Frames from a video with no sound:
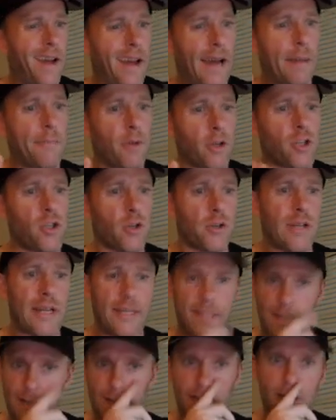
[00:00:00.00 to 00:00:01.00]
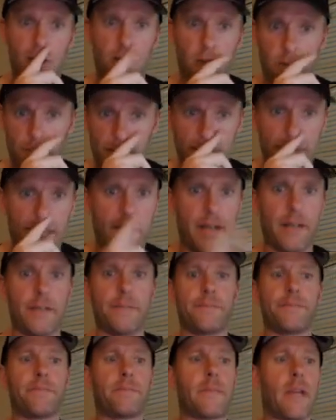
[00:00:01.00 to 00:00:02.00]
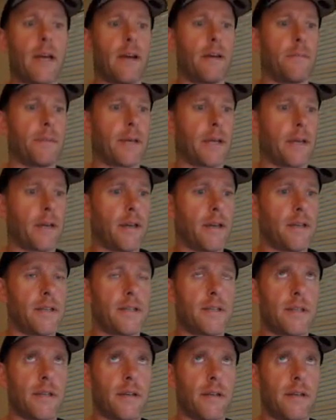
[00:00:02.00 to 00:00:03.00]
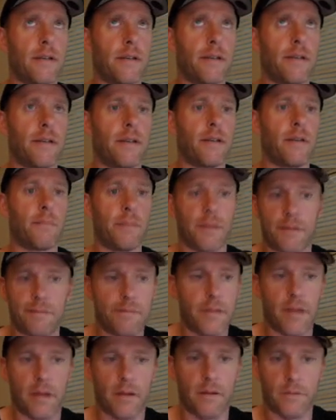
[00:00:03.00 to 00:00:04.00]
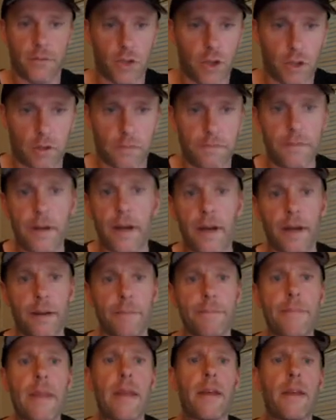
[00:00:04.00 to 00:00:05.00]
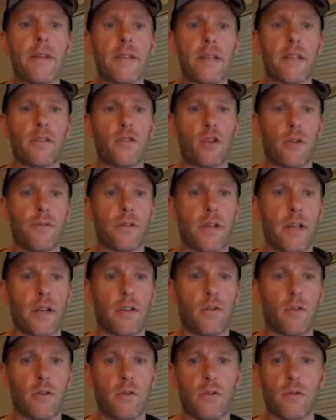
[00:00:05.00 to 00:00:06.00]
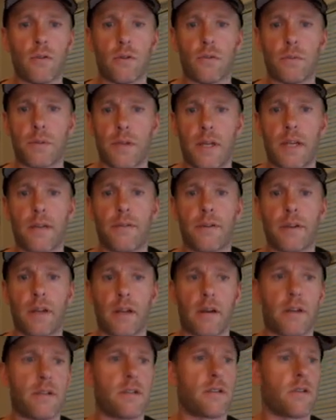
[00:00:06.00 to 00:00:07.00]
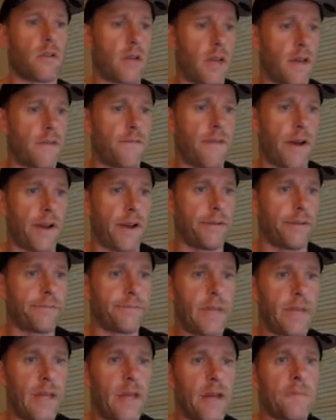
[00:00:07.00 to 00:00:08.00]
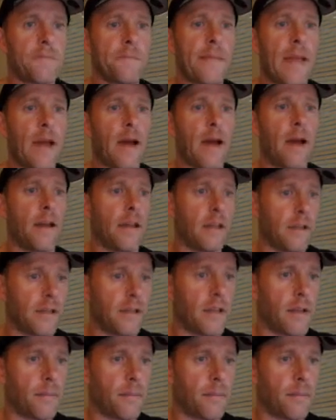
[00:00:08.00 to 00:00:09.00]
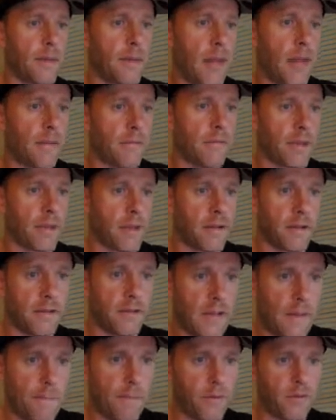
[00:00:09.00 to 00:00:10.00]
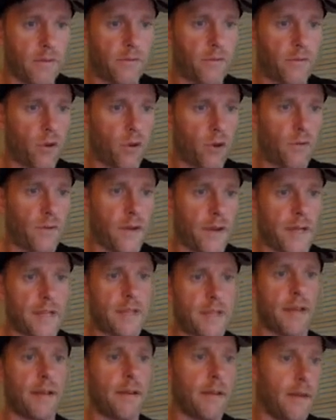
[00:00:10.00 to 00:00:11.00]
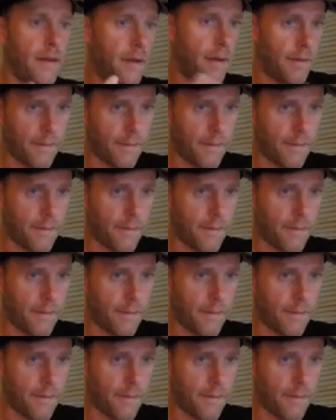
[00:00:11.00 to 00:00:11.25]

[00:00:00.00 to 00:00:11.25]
I'm not sure that sentence should be there because, but sure. Send survey data to your tools with native integrations. Okay, fine. And then they have like samples of surveys, and